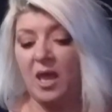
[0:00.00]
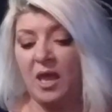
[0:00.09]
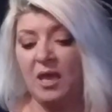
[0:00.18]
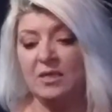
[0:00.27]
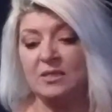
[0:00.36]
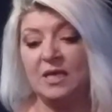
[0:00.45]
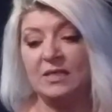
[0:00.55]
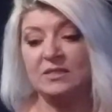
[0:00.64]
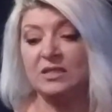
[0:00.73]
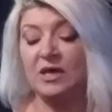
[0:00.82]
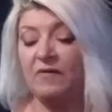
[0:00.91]
And
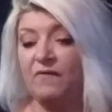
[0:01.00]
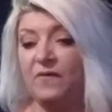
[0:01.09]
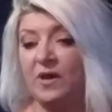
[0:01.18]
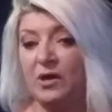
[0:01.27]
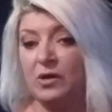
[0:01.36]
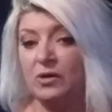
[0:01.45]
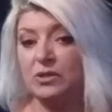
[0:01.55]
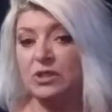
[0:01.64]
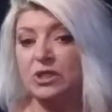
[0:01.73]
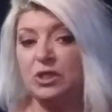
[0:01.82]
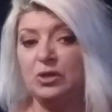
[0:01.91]
that's not fair
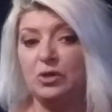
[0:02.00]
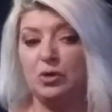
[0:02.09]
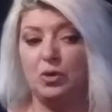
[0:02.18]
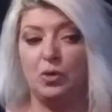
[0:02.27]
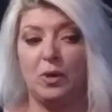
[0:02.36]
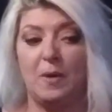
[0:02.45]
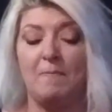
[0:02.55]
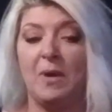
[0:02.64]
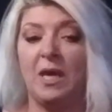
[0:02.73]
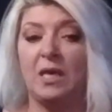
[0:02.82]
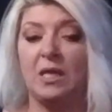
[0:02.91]
to
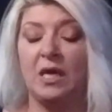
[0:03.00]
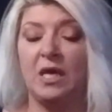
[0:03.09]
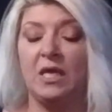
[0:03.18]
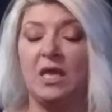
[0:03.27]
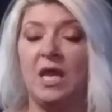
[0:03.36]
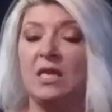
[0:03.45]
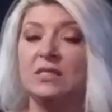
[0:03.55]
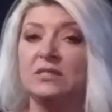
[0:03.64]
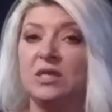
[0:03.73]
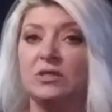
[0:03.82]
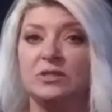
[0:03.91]
my client, and
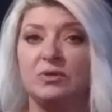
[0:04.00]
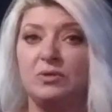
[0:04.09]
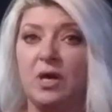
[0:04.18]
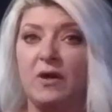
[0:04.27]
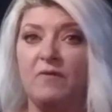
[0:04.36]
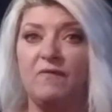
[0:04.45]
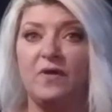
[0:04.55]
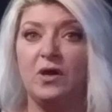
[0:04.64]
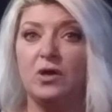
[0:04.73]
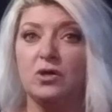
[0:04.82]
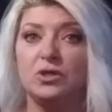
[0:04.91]
it's also not
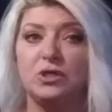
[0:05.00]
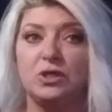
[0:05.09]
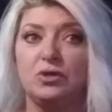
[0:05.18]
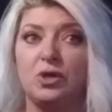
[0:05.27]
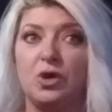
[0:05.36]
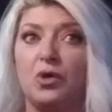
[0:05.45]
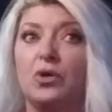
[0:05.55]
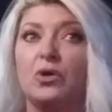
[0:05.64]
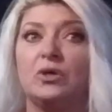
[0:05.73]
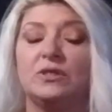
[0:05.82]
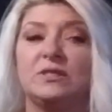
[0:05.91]
fair to the
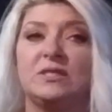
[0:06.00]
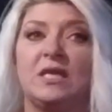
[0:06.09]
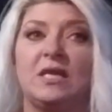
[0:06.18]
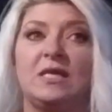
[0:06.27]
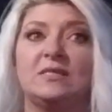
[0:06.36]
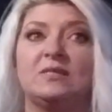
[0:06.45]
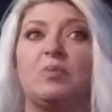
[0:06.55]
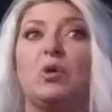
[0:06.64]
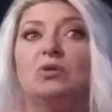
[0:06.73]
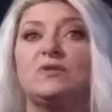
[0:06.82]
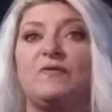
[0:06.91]
girls that he's
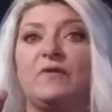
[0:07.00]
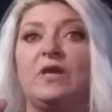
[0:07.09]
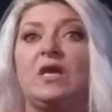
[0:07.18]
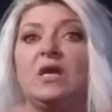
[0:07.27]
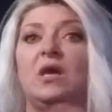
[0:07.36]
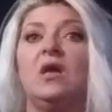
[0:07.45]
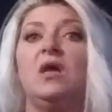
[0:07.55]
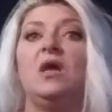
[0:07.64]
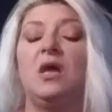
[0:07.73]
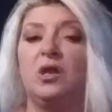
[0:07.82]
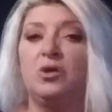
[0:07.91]
supposedly
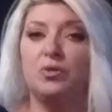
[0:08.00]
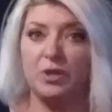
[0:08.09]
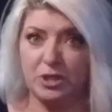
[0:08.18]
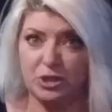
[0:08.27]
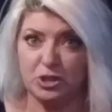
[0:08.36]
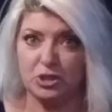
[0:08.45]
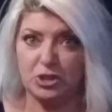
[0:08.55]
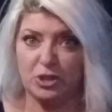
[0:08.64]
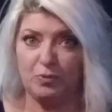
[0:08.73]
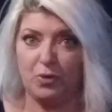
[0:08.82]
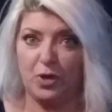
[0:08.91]
in a
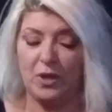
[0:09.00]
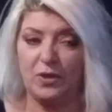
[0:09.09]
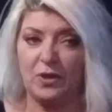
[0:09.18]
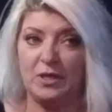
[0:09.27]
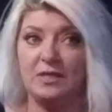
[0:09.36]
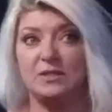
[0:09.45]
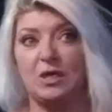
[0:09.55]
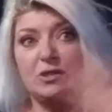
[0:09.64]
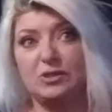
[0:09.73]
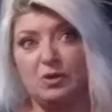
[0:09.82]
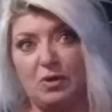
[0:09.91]
relationship with, and he's
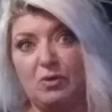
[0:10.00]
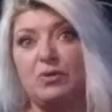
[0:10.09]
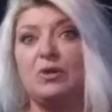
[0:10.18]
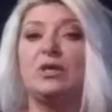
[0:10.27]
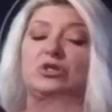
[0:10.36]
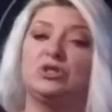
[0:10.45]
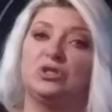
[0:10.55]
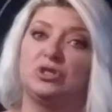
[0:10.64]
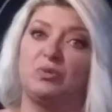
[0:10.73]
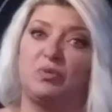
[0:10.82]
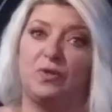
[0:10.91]
also in a
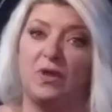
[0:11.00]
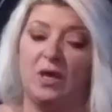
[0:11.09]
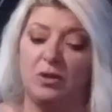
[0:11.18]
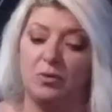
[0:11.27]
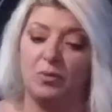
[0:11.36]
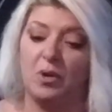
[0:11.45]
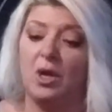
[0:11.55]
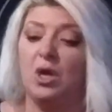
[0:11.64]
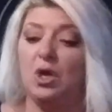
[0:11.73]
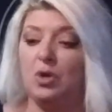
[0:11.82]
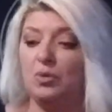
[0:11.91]
relationship
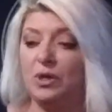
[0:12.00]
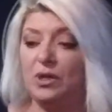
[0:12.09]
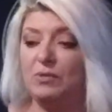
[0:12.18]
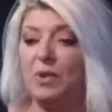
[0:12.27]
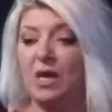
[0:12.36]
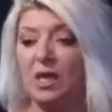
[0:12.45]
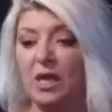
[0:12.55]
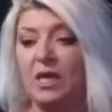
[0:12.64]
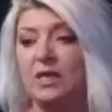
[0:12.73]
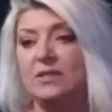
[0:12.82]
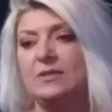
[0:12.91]
with my
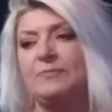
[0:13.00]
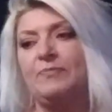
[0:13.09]
client.